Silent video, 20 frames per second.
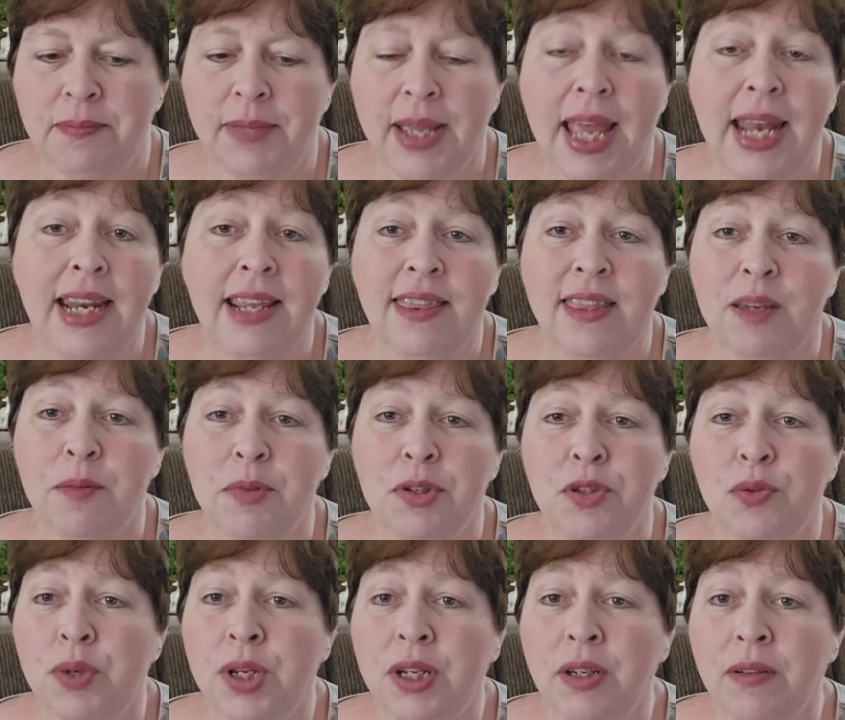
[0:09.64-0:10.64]
anything
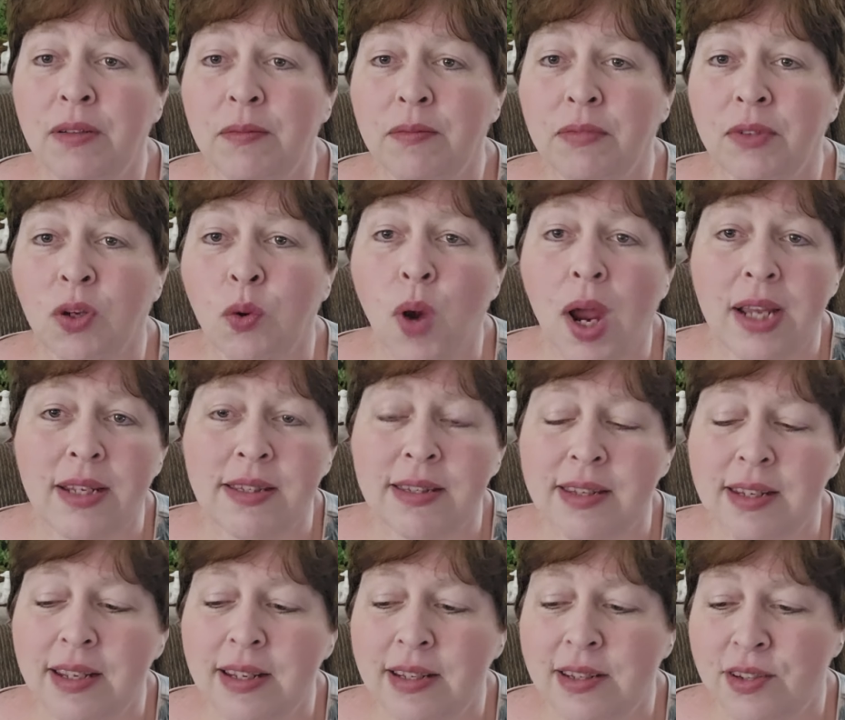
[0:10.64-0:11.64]
between cross
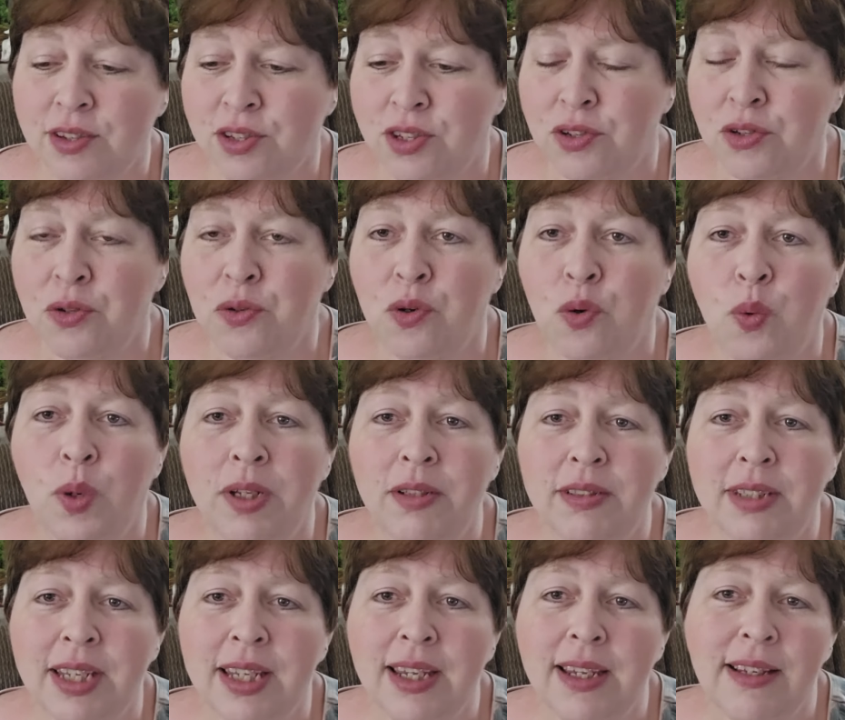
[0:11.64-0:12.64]
stitch to
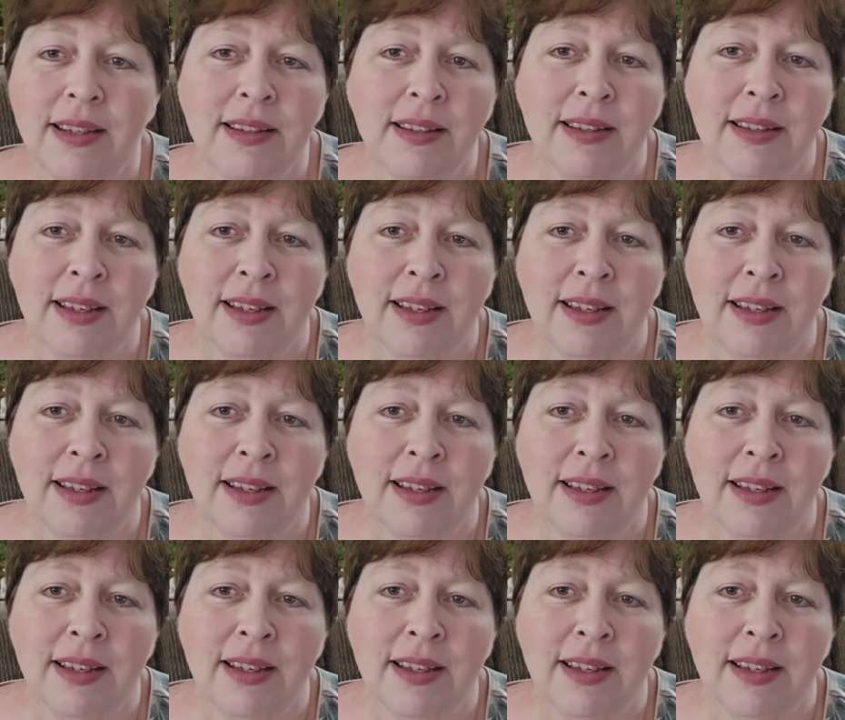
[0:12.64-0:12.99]
quilting,